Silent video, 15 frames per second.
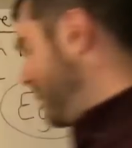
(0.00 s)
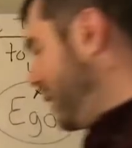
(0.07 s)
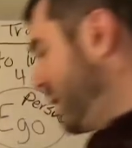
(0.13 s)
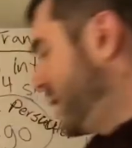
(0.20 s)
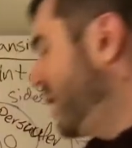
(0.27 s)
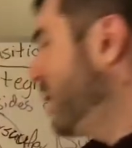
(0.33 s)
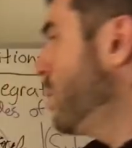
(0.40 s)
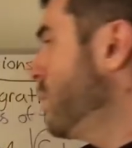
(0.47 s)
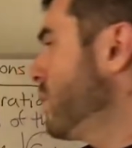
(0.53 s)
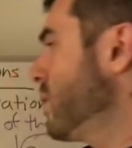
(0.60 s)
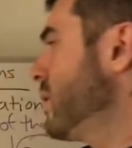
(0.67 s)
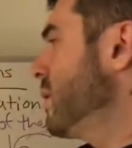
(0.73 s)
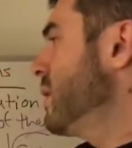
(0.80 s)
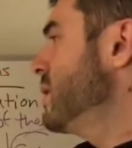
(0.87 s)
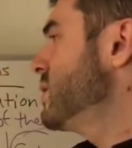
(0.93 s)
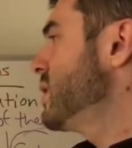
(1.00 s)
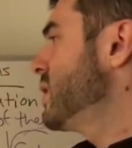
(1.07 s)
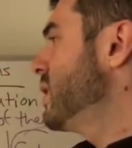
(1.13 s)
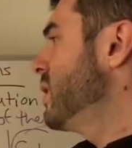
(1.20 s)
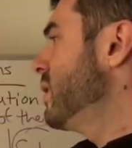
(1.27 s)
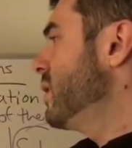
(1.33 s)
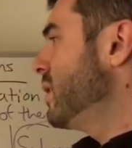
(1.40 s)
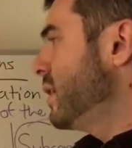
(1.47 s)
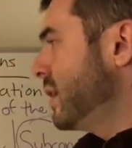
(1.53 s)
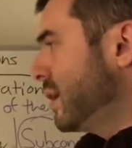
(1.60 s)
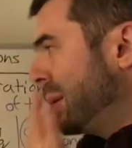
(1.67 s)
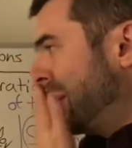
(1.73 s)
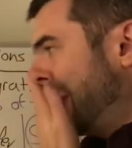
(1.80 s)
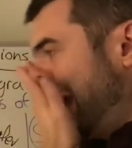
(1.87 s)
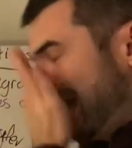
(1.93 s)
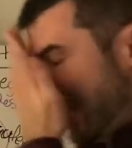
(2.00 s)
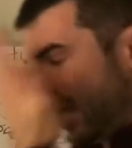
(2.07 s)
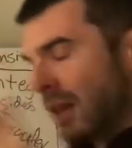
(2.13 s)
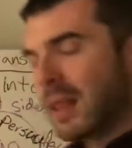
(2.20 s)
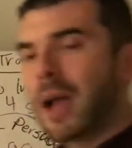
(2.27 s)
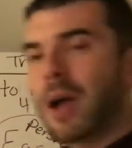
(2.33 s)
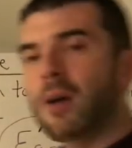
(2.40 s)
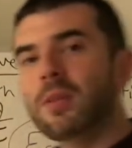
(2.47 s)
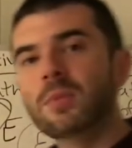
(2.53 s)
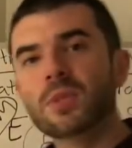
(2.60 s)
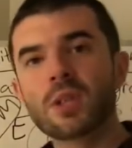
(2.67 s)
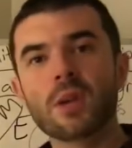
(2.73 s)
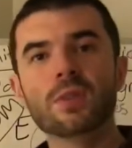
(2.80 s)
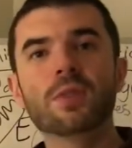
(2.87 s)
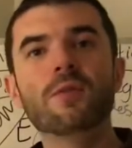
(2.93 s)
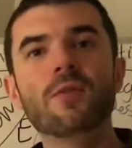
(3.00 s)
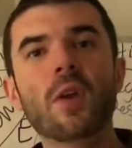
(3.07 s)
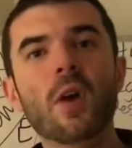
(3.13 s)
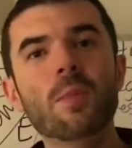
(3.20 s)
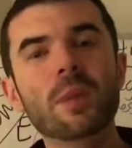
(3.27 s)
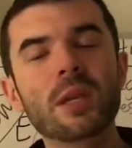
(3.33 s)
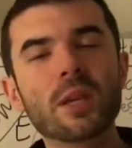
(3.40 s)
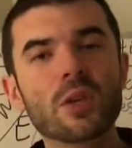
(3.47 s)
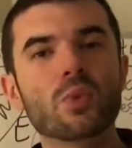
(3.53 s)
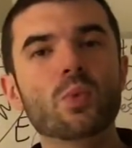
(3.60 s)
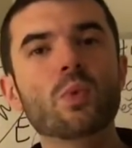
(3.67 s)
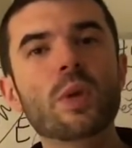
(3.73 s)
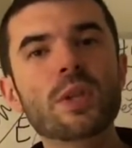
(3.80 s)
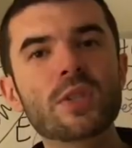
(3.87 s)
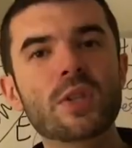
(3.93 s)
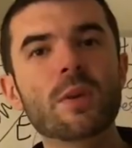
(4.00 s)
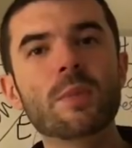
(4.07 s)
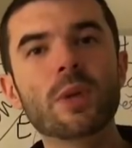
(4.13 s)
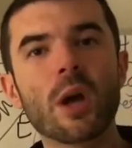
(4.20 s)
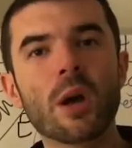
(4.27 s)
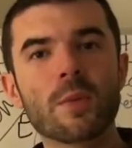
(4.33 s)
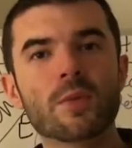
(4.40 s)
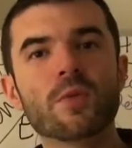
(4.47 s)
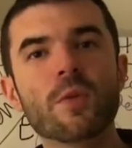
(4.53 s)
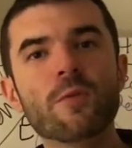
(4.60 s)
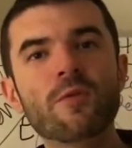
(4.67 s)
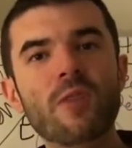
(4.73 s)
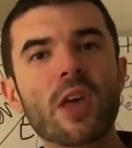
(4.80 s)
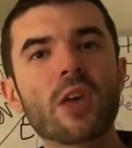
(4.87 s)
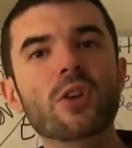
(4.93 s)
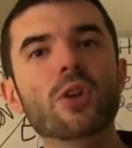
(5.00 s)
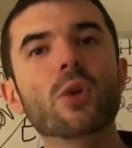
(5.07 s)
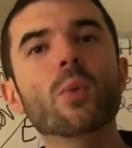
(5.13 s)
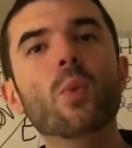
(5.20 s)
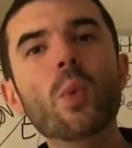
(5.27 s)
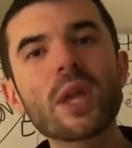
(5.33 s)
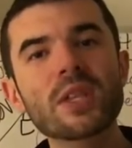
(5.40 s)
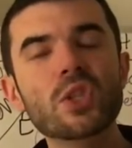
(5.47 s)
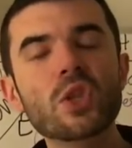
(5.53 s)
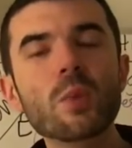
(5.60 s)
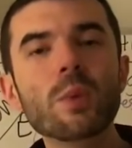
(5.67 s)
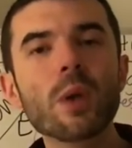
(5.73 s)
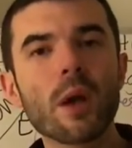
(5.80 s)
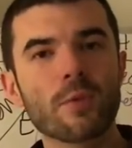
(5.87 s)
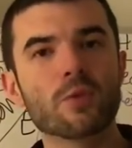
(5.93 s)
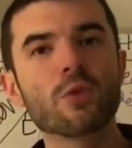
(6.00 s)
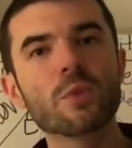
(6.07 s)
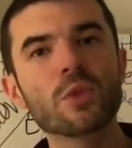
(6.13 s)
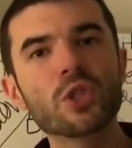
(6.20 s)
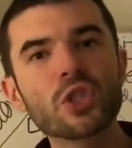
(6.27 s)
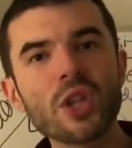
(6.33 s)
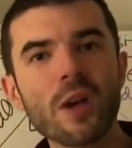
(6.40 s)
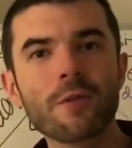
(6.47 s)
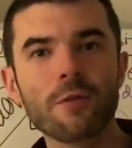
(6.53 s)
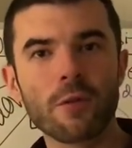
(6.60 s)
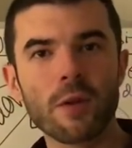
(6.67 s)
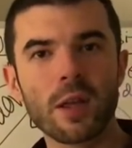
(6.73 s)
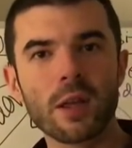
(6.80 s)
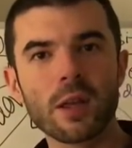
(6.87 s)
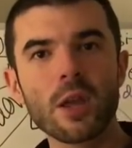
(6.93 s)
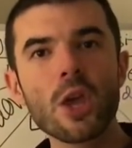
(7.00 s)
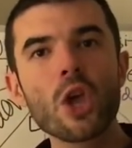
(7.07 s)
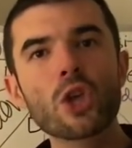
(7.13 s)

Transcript: they get over their insecurity and they allow themselves to fail because wisdom comes from failure. Wisdom comes from suffering.